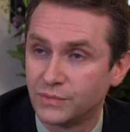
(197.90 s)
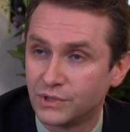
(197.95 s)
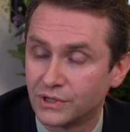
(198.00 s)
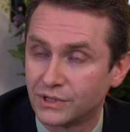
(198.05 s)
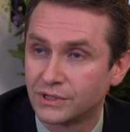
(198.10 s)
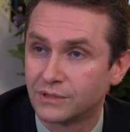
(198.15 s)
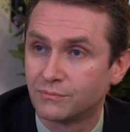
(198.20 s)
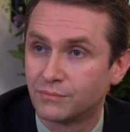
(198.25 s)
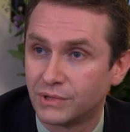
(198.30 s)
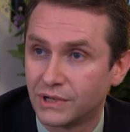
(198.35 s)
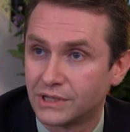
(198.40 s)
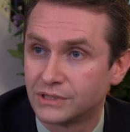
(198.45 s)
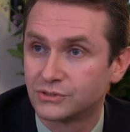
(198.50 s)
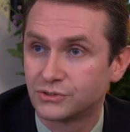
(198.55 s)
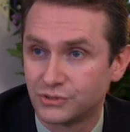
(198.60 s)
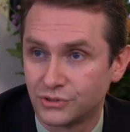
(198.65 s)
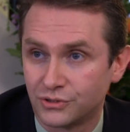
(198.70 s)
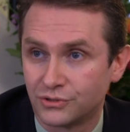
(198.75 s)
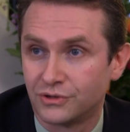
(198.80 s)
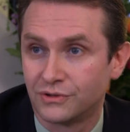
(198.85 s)
million plus
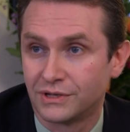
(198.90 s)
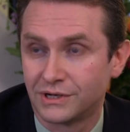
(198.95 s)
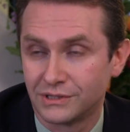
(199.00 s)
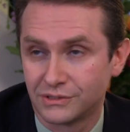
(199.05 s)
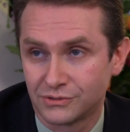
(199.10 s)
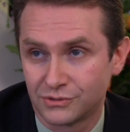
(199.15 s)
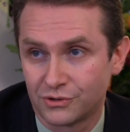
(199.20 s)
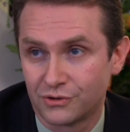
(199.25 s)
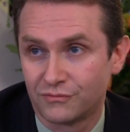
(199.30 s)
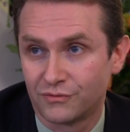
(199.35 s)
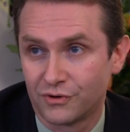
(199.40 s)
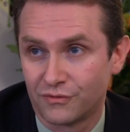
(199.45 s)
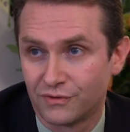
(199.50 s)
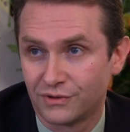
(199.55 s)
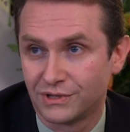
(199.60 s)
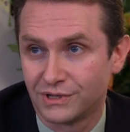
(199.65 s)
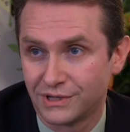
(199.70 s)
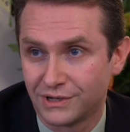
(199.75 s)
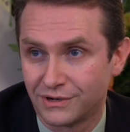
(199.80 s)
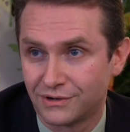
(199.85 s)
children that it served over
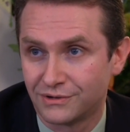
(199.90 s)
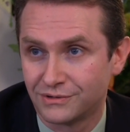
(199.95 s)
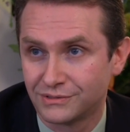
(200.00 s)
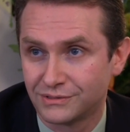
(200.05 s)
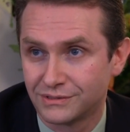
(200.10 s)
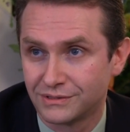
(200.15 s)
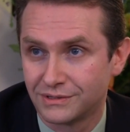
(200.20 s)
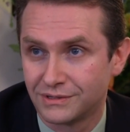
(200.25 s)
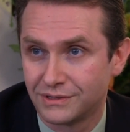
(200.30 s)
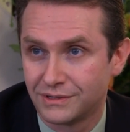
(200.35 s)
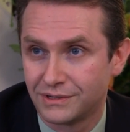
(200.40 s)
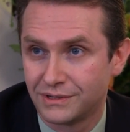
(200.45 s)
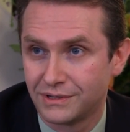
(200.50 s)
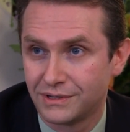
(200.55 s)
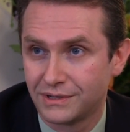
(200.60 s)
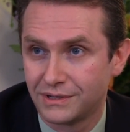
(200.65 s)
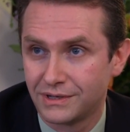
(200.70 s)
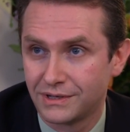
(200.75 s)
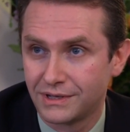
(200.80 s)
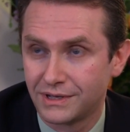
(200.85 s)
the years.
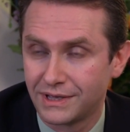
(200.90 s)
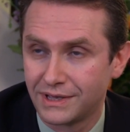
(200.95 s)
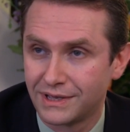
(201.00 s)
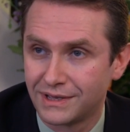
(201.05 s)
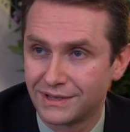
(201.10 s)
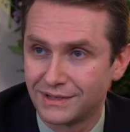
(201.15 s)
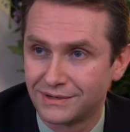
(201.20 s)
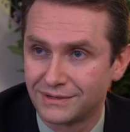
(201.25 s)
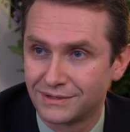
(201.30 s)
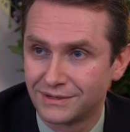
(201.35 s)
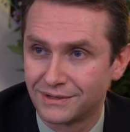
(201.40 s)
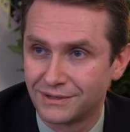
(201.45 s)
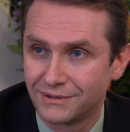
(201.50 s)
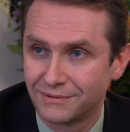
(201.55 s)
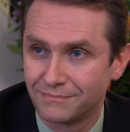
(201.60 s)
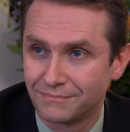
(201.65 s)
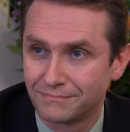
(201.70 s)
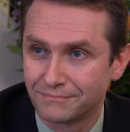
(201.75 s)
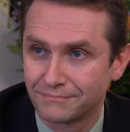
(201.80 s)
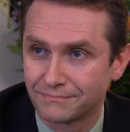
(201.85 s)
And
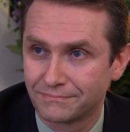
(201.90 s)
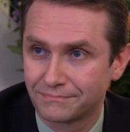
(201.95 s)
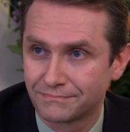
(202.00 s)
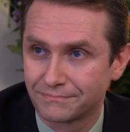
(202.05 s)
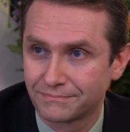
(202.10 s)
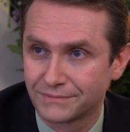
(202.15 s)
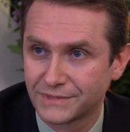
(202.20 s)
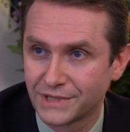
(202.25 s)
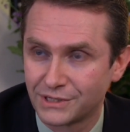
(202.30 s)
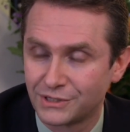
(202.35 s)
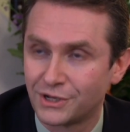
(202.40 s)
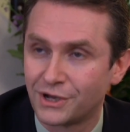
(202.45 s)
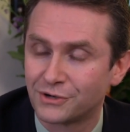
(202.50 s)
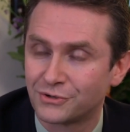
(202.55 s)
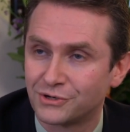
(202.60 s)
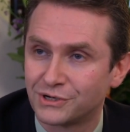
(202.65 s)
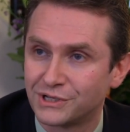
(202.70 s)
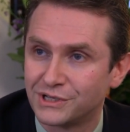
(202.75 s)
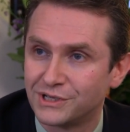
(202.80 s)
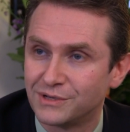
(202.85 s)

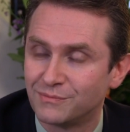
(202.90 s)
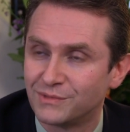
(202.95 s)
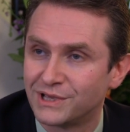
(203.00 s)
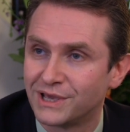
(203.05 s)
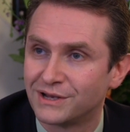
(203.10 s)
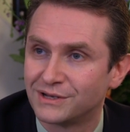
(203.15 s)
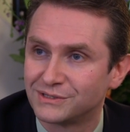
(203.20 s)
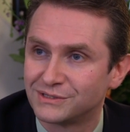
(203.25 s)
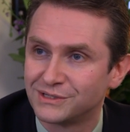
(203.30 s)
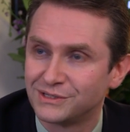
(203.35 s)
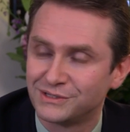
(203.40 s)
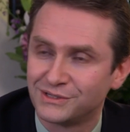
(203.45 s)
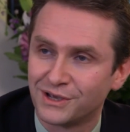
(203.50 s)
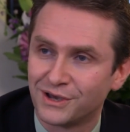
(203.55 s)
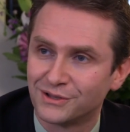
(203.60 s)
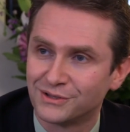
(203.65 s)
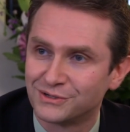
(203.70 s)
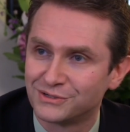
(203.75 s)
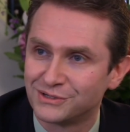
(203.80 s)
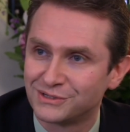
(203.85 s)
Dr. Kim, the
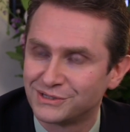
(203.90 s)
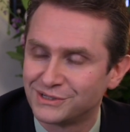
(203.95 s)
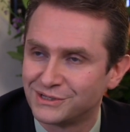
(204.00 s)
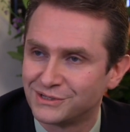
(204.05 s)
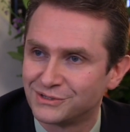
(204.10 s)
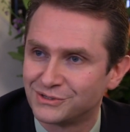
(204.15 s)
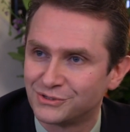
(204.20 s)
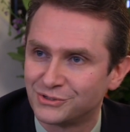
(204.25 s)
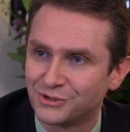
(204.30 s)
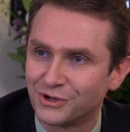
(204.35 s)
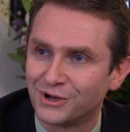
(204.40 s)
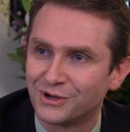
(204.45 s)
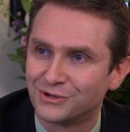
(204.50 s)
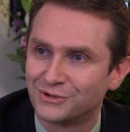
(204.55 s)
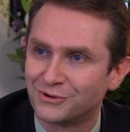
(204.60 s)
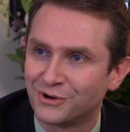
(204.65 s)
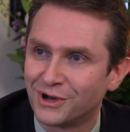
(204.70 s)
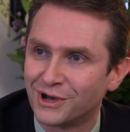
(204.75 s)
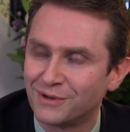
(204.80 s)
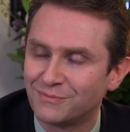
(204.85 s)
anesthesiologist, his jaw
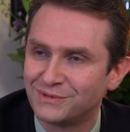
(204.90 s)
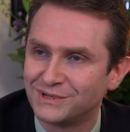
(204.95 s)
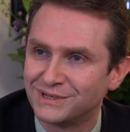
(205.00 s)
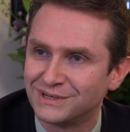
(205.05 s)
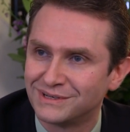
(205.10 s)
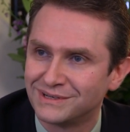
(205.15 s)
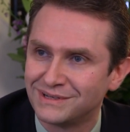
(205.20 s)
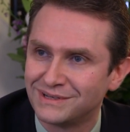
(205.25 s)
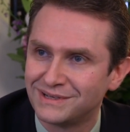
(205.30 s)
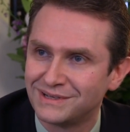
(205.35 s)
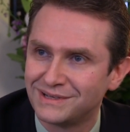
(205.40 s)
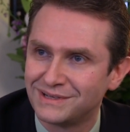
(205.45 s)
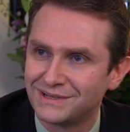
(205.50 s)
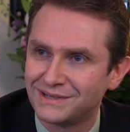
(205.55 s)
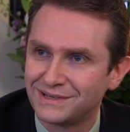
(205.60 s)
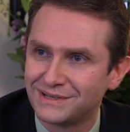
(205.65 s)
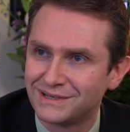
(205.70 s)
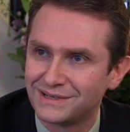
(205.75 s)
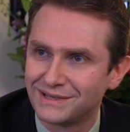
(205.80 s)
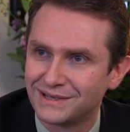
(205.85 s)
dropped
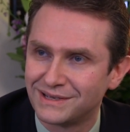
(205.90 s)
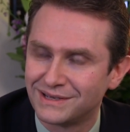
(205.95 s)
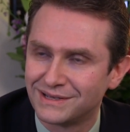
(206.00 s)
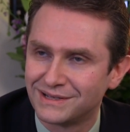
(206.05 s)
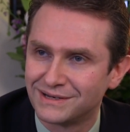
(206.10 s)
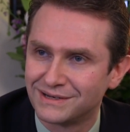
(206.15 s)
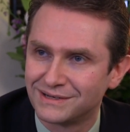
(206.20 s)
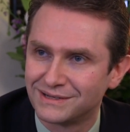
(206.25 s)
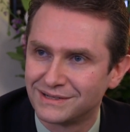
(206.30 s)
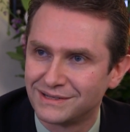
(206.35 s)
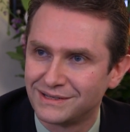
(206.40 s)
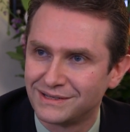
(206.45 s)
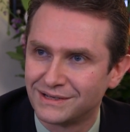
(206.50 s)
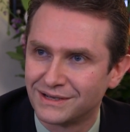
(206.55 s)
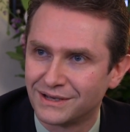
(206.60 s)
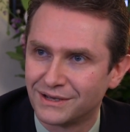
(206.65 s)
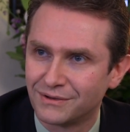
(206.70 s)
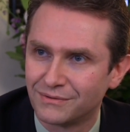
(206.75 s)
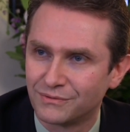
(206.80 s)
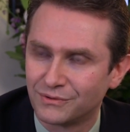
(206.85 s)
and he
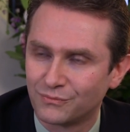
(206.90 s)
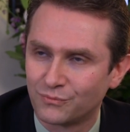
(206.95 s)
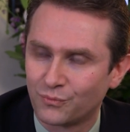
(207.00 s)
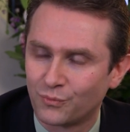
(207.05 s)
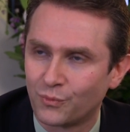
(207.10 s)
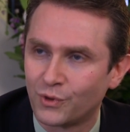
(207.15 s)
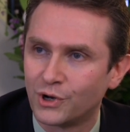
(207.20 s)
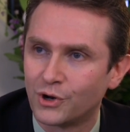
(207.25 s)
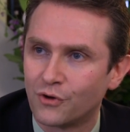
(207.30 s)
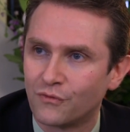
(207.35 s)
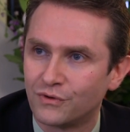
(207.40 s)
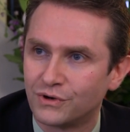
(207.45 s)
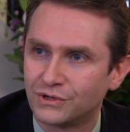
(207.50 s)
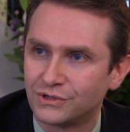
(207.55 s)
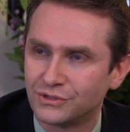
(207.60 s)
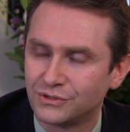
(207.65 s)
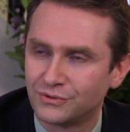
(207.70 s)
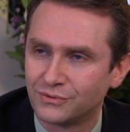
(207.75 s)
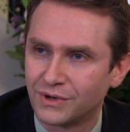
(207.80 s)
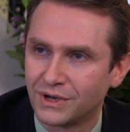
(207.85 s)
went over
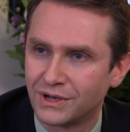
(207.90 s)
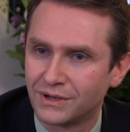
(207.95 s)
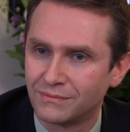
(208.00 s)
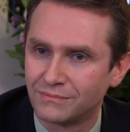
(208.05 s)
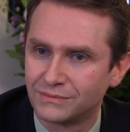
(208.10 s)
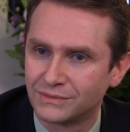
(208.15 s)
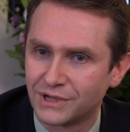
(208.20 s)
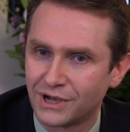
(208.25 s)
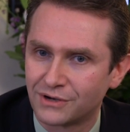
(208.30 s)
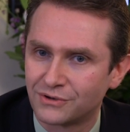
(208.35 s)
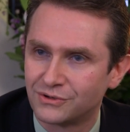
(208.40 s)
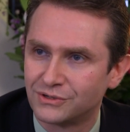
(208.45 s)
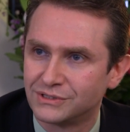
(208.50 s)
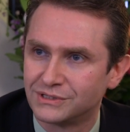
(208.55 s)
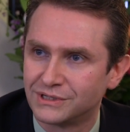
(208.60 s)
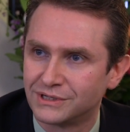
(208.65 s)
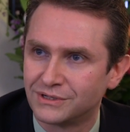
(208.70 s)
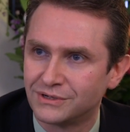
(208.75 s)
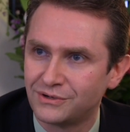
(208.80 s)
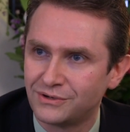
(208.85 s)
to Dr.
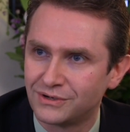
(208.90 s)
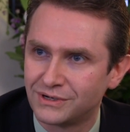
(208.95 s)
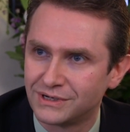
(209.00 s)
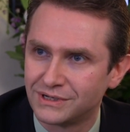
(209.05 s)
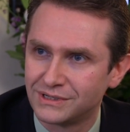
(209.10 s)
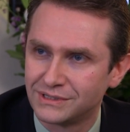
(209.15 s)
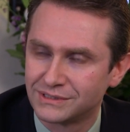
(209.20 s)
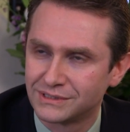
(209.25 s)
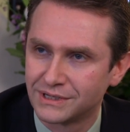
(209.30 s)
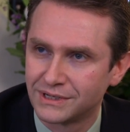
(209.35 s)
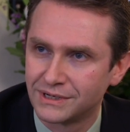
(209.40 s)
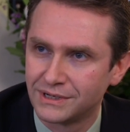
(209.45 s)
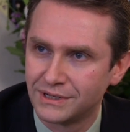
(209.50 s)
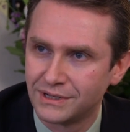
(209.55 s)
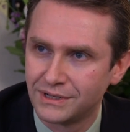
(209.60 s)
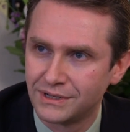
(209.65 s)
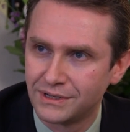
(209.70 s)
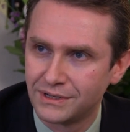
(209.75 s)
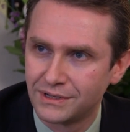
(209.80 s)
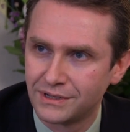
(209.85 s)
Zigler and he said,
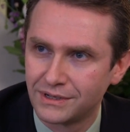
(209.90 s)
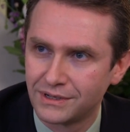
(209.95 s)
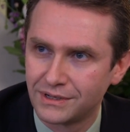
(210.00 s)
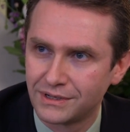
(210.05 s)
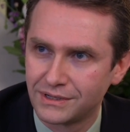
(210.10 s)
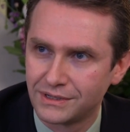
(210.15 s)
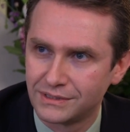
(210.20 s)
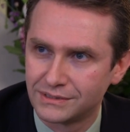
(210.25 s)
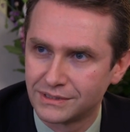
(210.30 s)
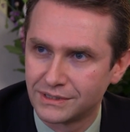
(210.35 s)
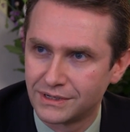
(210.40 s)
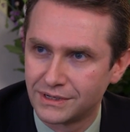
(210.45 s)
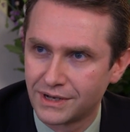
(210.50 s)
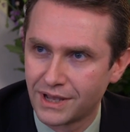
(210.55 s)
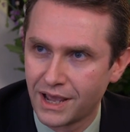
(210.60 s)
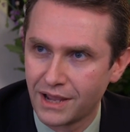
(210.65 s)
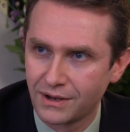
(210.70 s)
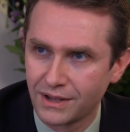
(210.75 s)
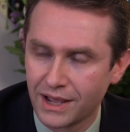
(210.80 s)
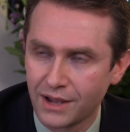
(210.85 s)

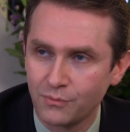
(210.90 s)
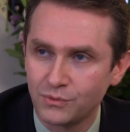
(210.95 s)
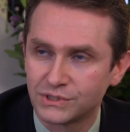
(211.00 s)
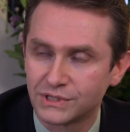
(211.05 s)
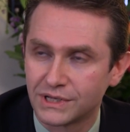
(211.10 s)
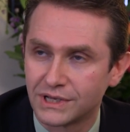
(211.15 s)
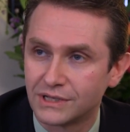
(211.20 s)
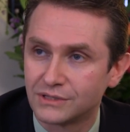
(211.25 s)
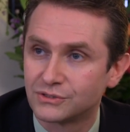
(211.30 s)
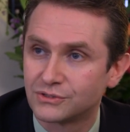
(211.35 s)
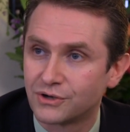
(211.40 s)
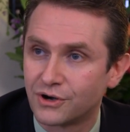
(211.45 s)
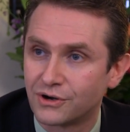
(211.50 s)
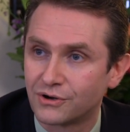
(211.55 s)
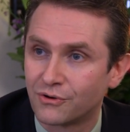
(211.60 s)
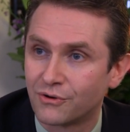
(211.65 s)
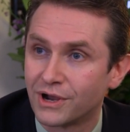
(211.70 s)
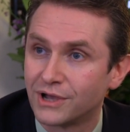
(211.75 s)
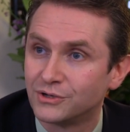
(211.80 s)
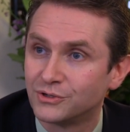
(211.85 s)
I was a Head
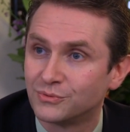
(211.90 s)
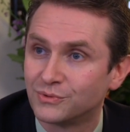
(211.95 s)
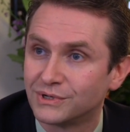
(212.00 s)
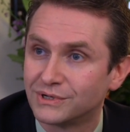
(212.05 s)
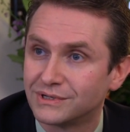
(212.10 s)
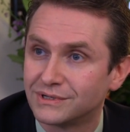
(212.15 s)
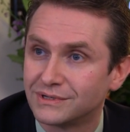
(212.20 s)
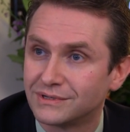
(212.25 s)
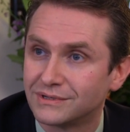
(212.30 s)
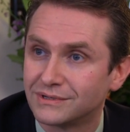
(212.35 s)
Start graduate.